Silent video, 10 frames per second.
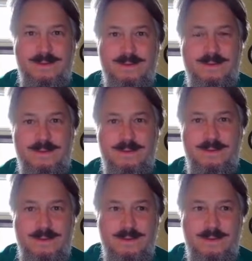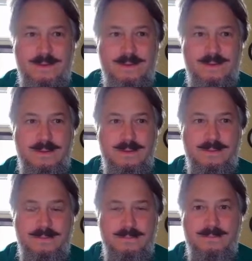
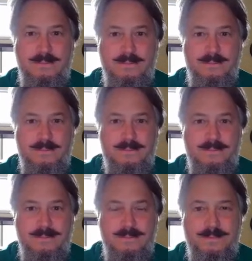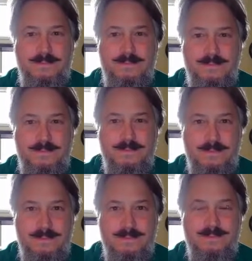
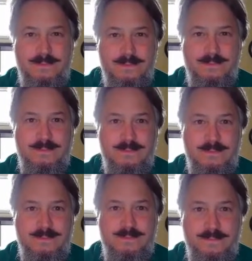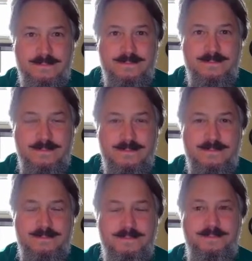
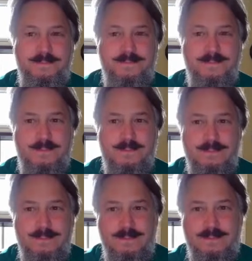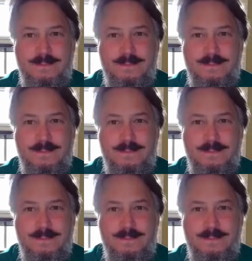(not speaking)